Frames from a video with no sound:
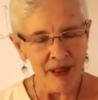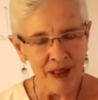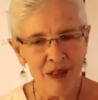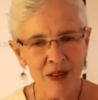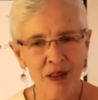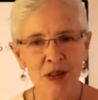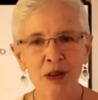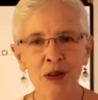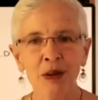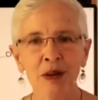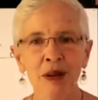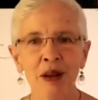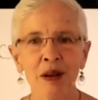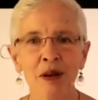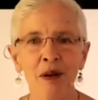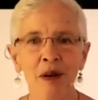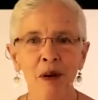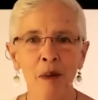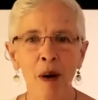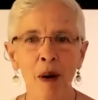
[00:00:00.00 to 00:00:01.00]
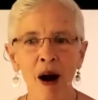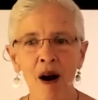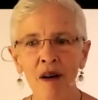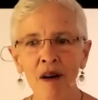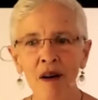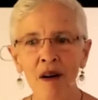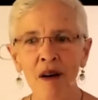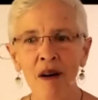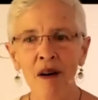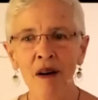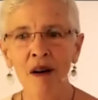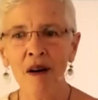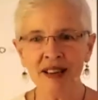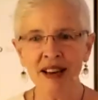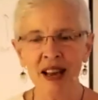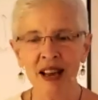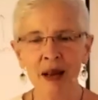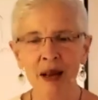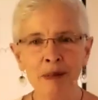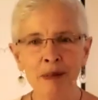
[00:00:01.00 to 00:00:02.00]
Surely you're aware of
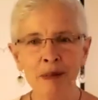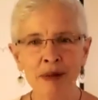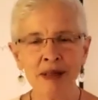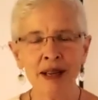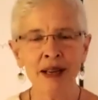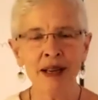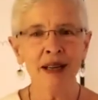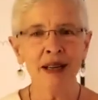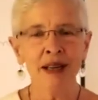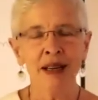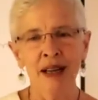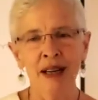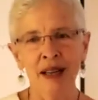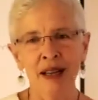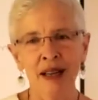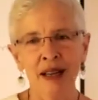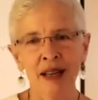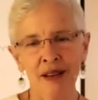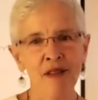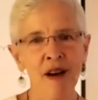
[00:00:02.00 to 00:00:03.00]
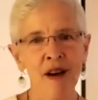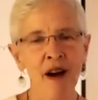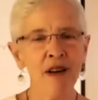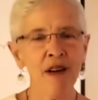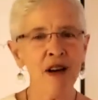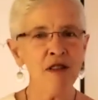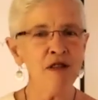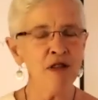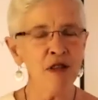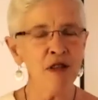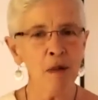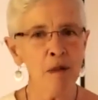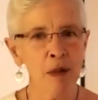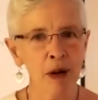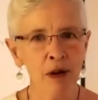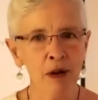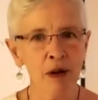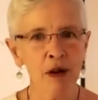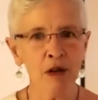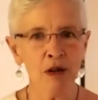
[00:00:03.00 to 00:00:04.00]
these names. They're very
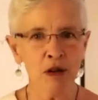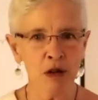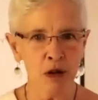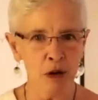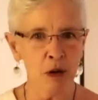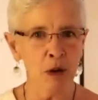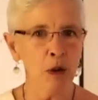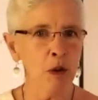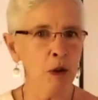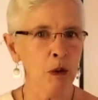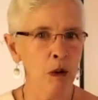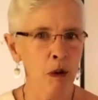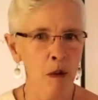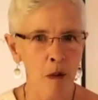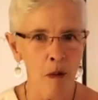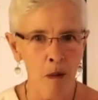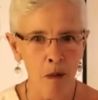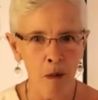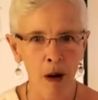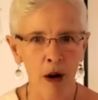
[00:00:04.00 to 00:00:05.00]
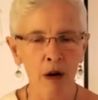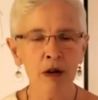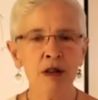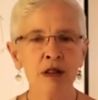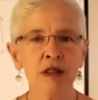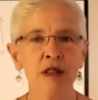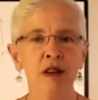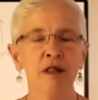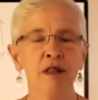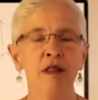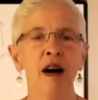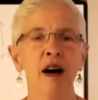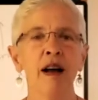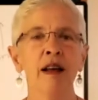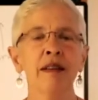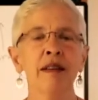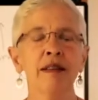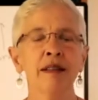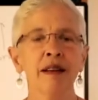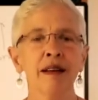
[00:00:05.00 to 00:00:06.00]
familiar to most of
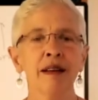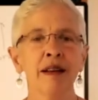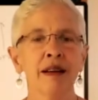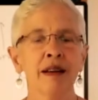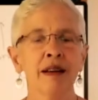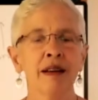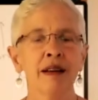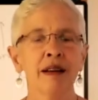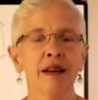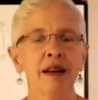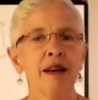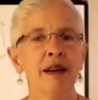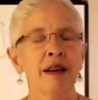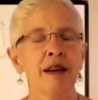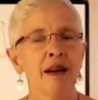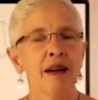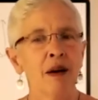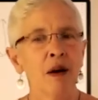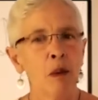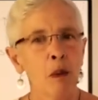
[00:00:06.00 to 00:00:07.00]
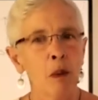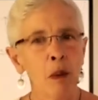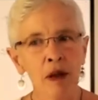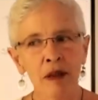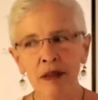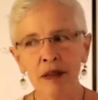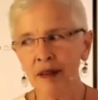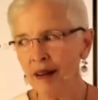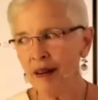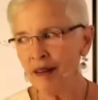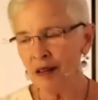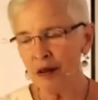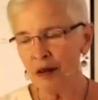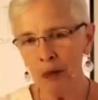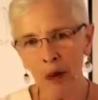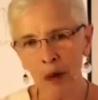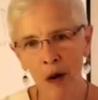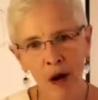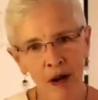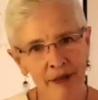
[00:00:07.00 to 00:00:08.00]
us. With a
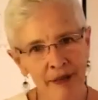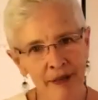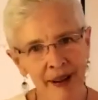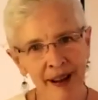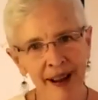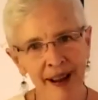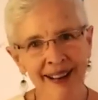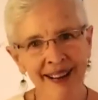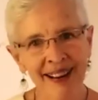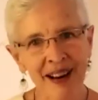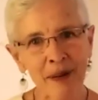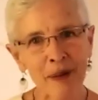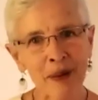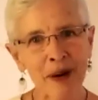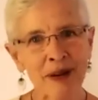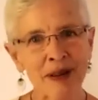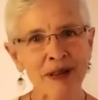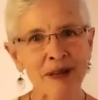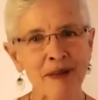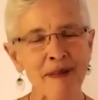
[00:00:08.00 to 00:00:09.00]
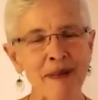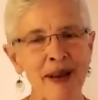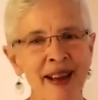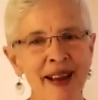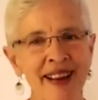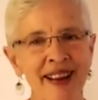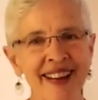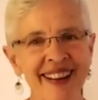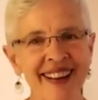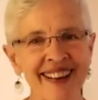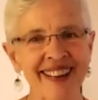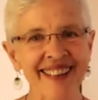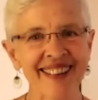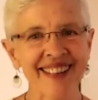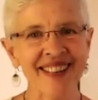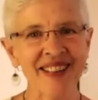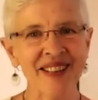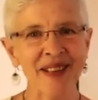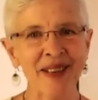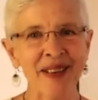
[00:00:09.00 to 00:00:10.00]
small nod, I want to make here
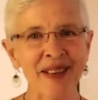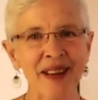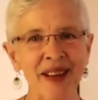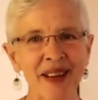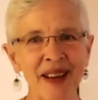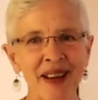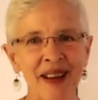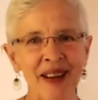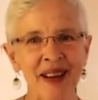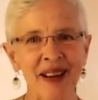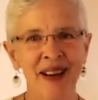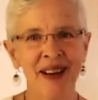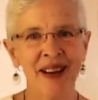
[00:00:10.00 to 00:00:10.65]
to the